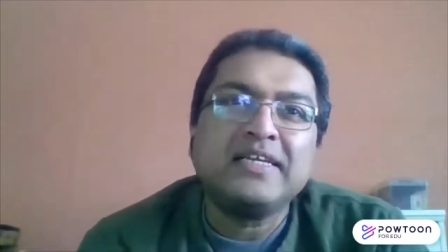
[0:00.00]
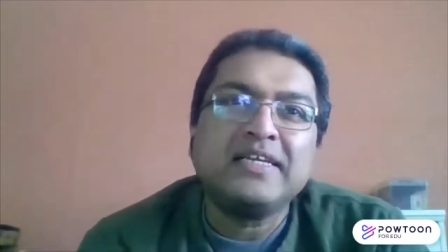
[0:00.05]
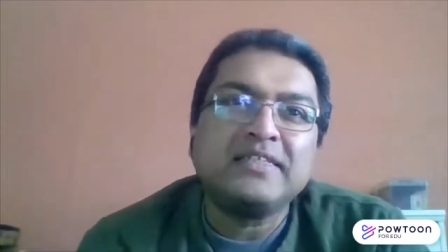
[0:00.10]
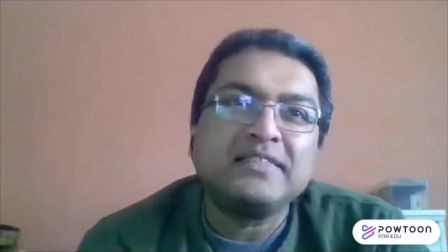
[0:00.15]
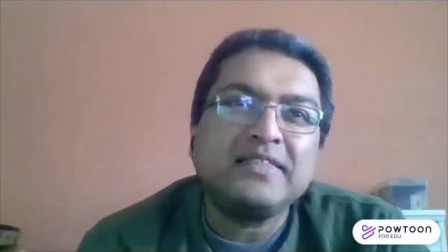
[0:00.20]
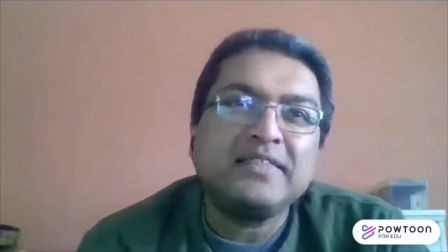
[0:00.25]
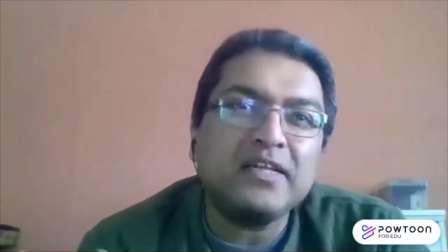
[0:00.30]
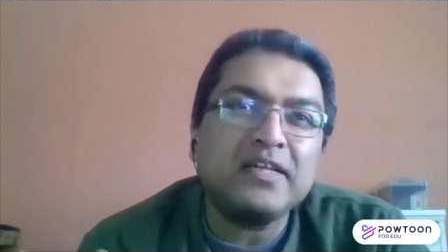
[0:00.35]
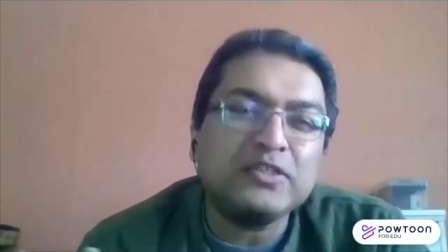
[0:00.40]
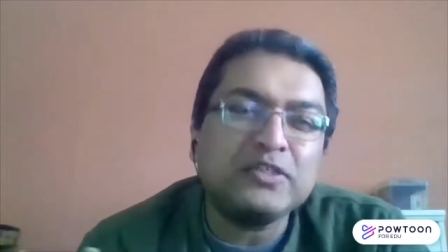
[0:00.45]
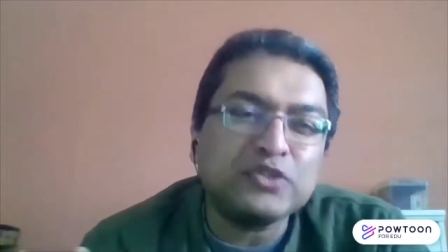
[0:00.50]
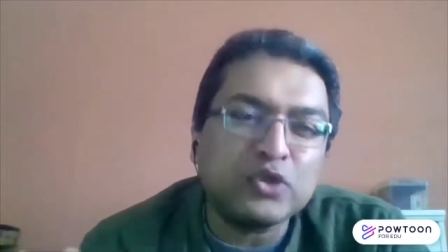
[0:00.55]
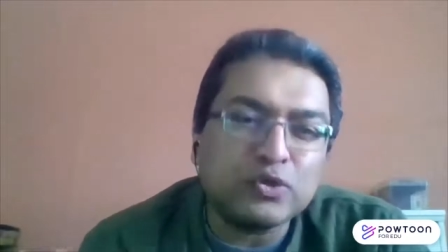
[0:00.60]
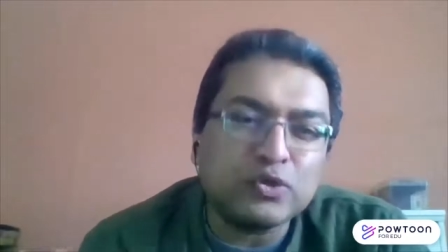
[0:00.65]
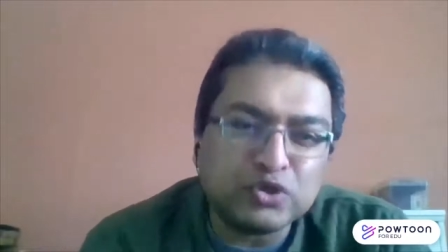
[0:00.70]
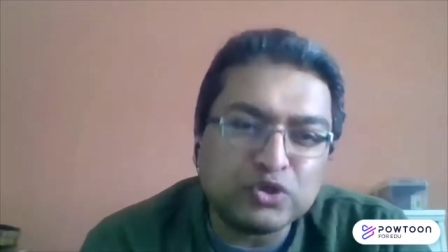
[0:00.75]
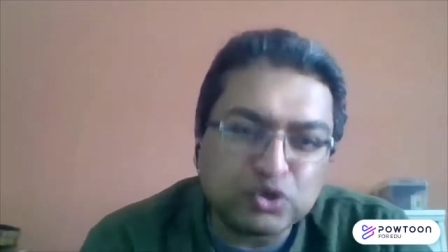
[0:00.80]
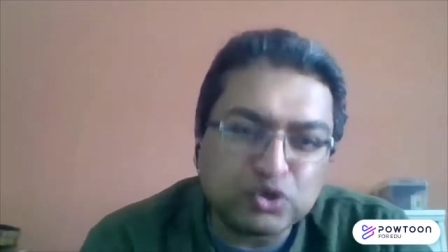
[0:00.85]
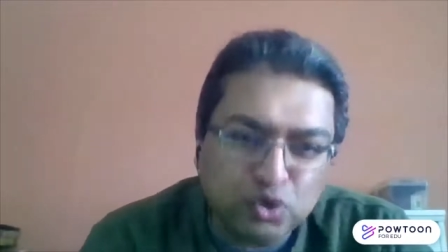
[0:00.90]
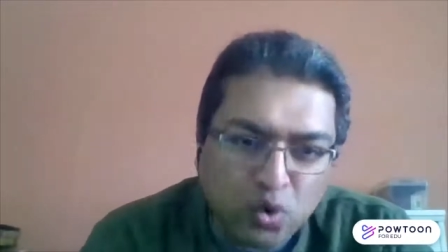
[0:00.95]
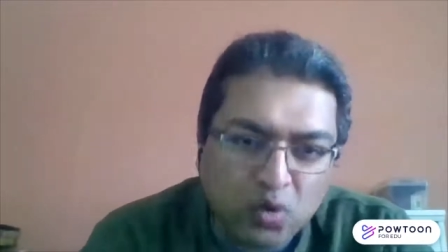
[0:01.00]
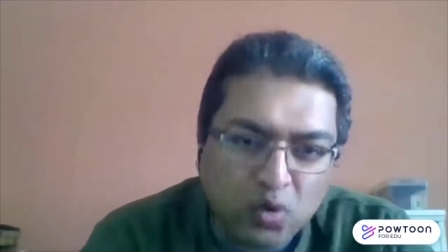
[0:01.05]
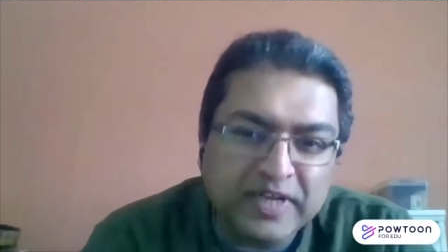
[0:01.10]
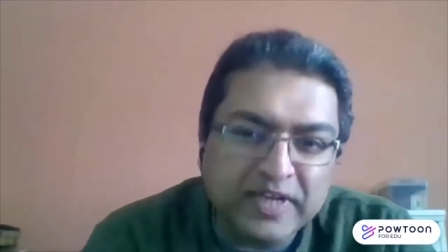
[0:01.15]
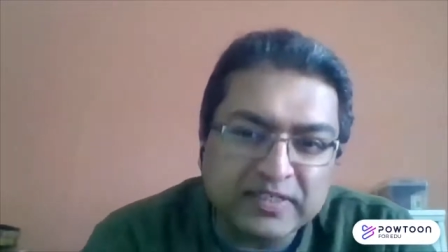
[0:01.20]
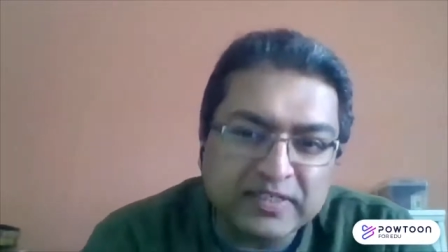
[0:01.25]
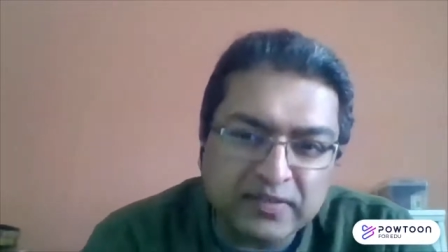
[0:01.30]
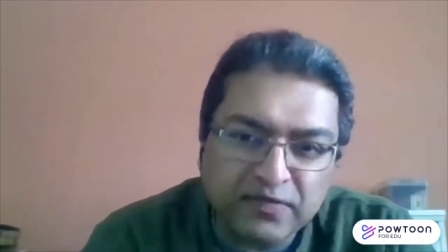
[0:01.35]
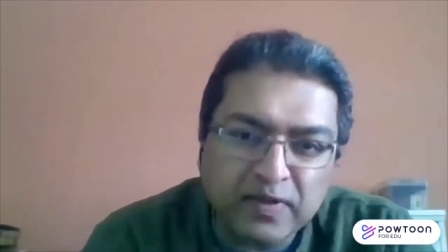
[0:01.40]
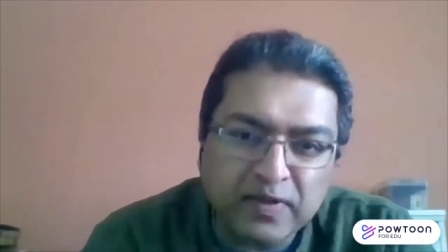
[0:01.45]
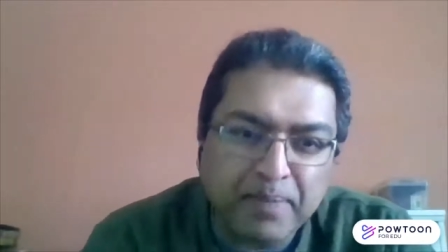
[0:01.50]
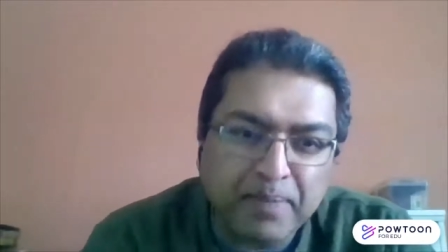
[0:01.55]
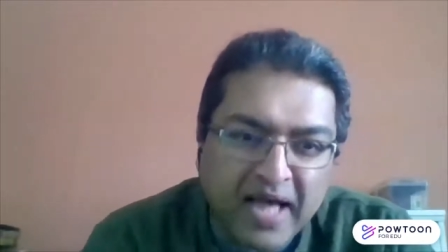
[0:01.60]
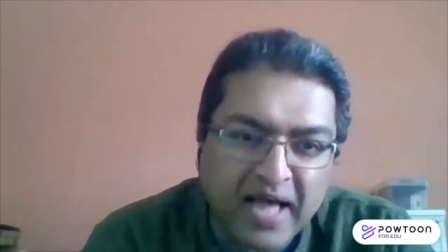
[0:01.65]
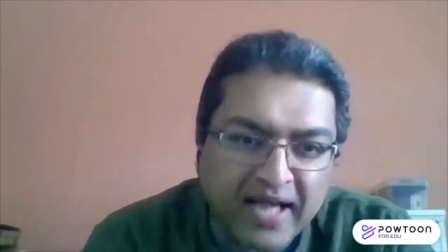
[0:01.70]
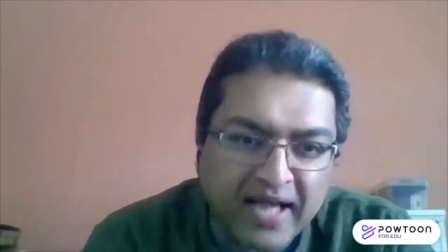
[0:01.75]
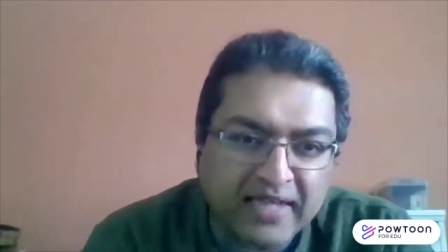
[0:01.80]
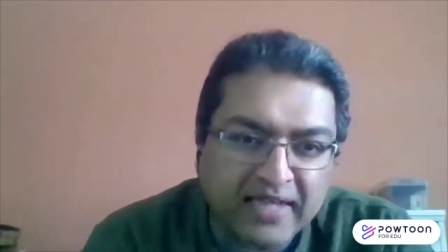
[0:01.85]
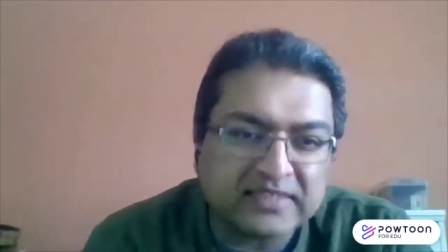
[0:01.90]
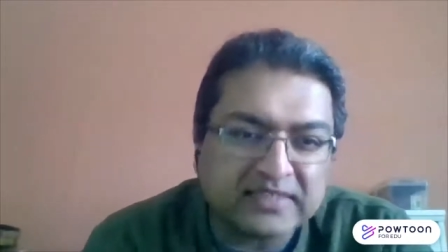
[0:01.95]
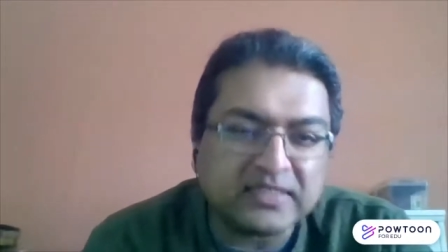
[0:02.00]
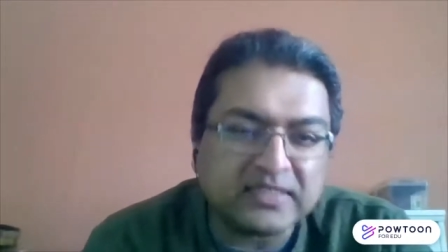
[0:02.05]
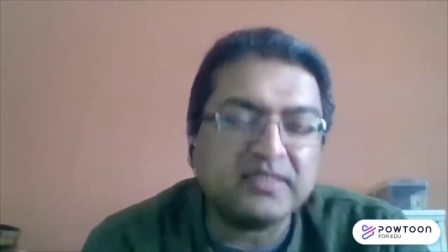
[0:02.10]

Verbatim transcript: tells those stories of the past.